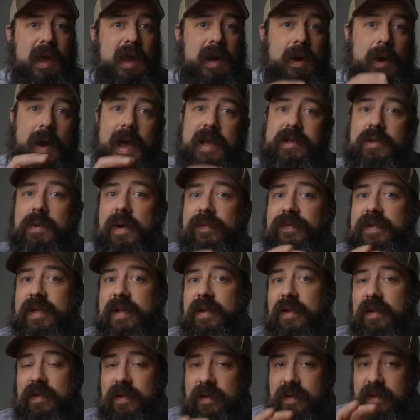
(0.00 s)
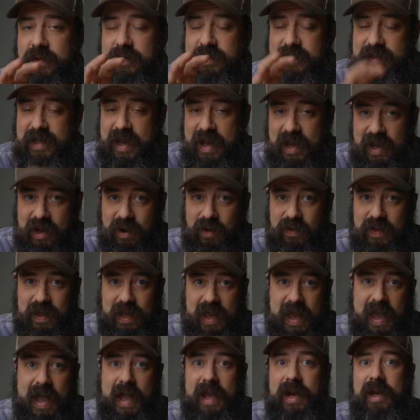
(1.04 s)
Now, I do have to say here that
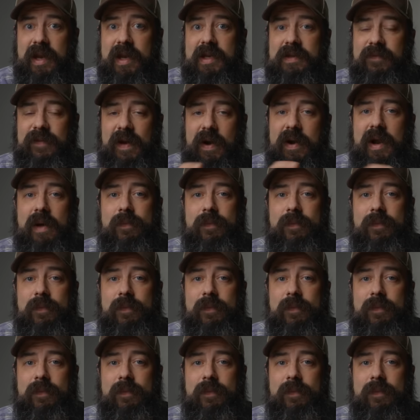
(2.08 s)
Canon is very